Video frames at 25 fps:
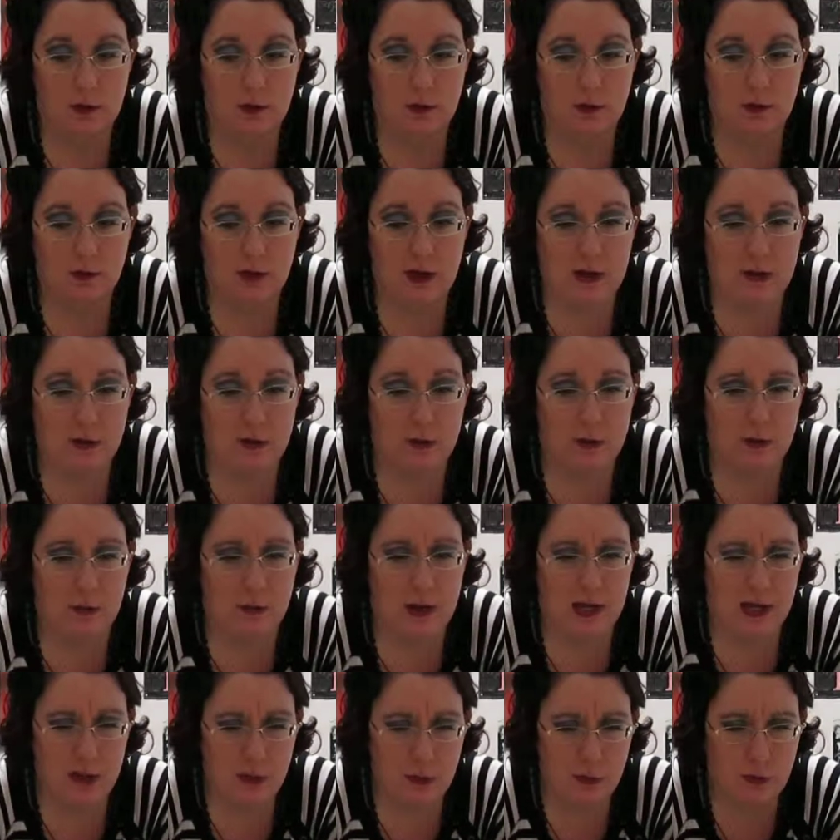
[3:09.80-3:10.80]
faster
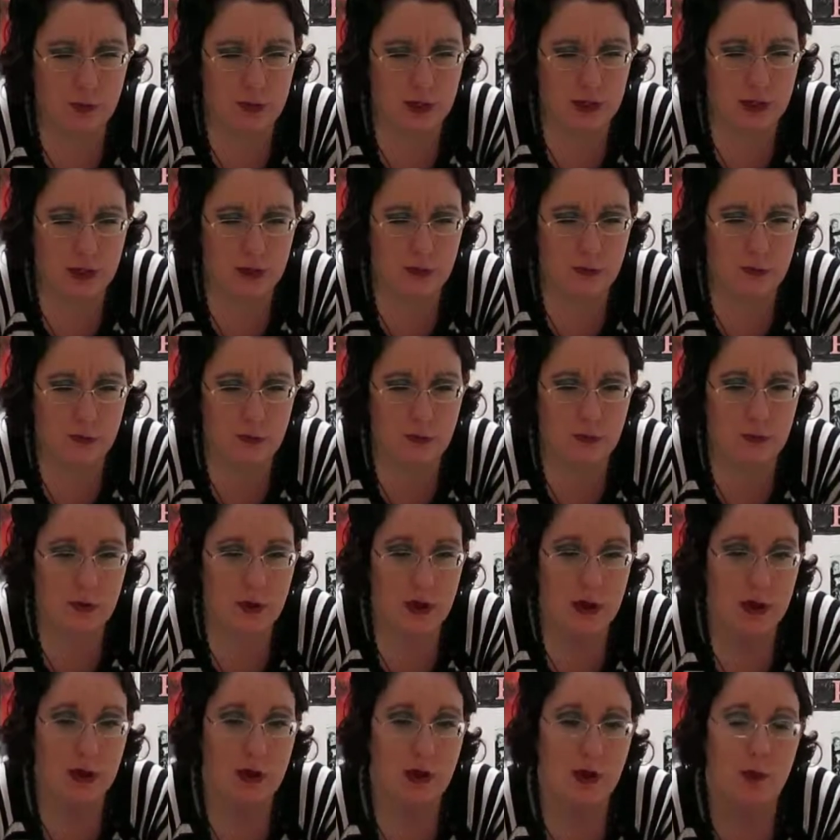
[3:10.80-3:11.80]
paced, I guess.
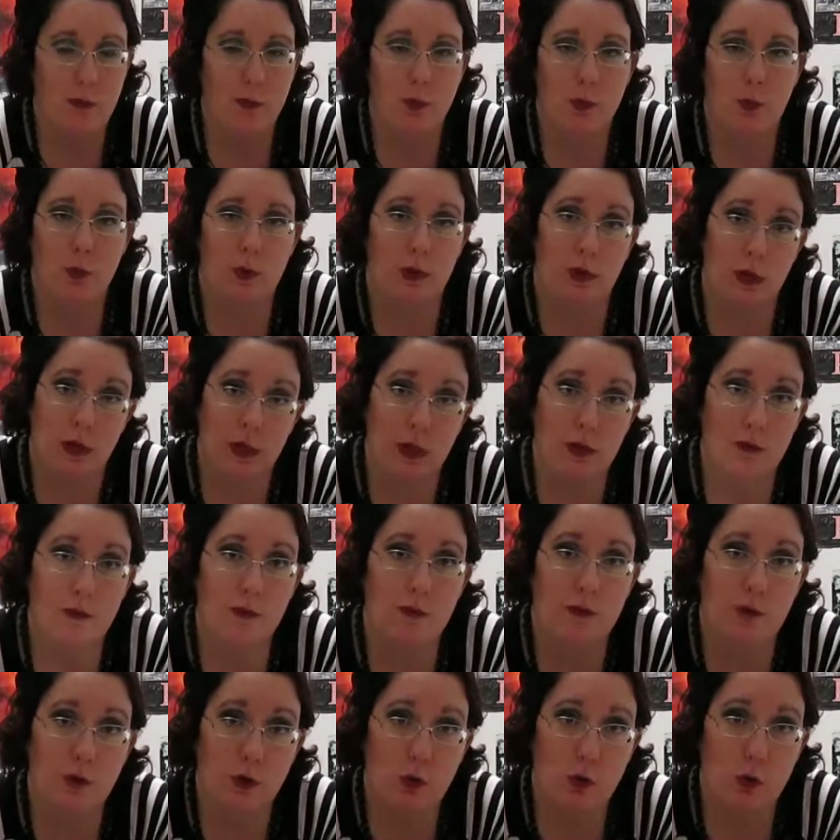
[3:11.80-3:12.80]
But really,
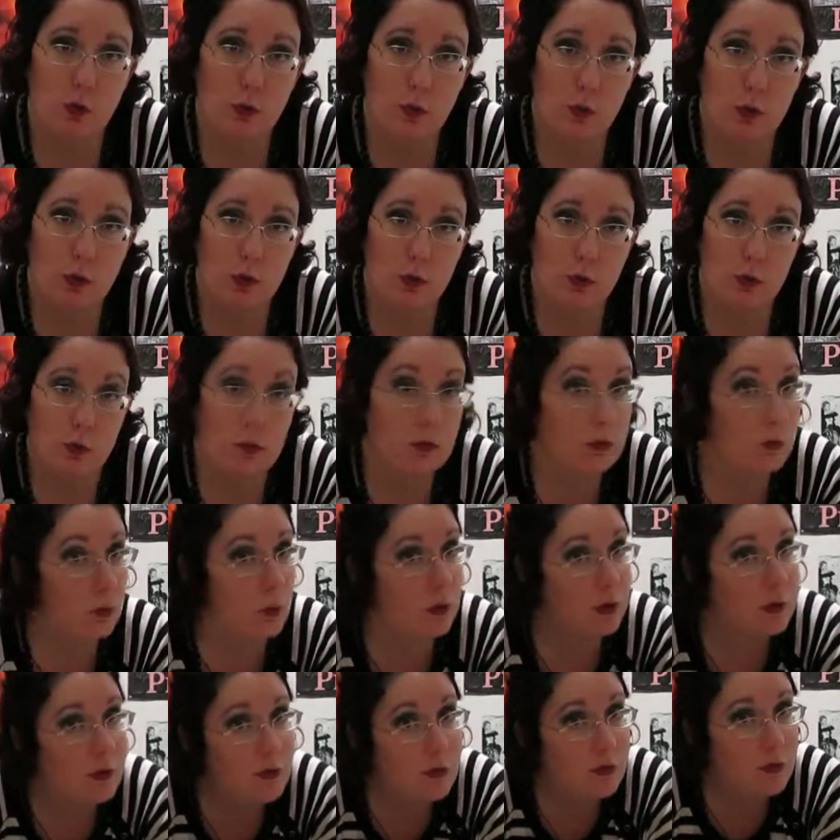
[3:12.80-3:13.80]
if you lose
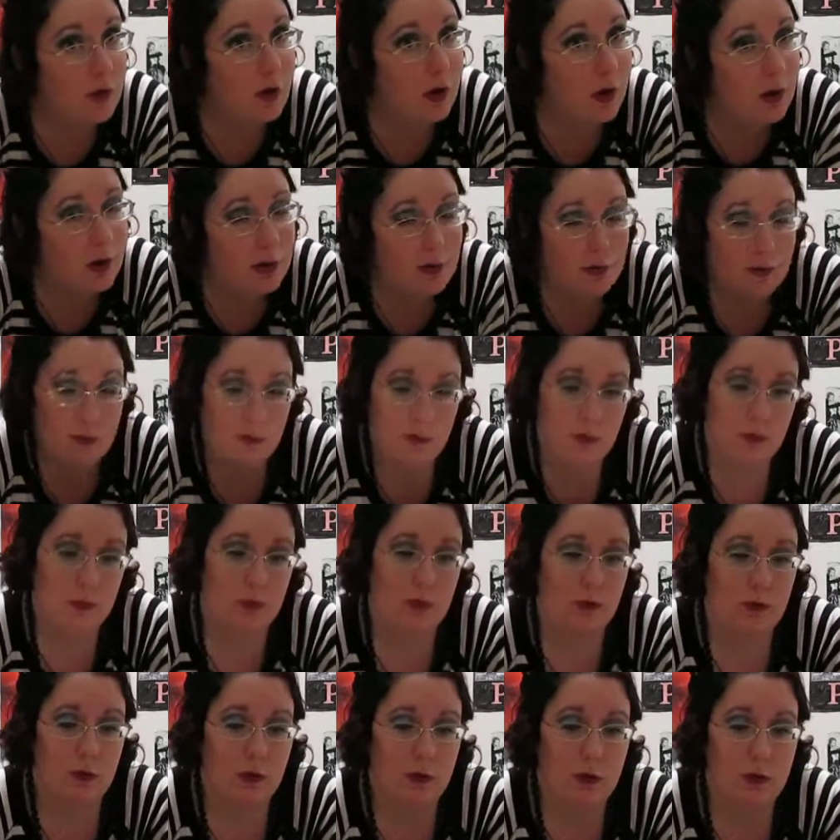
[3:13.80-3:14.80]
one song in this
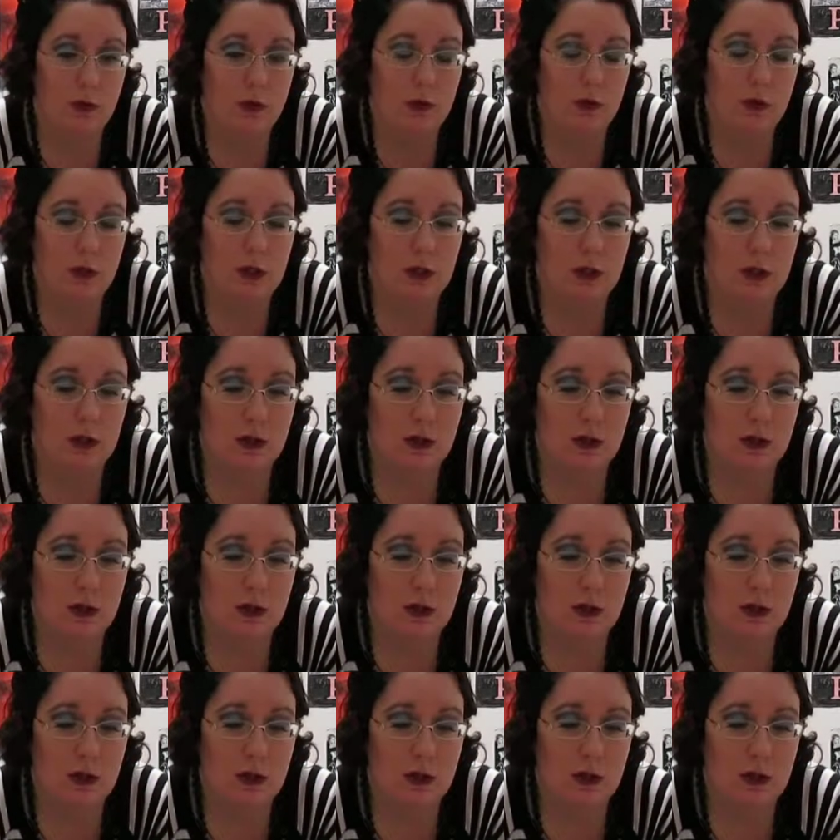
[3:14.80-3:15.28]
musical,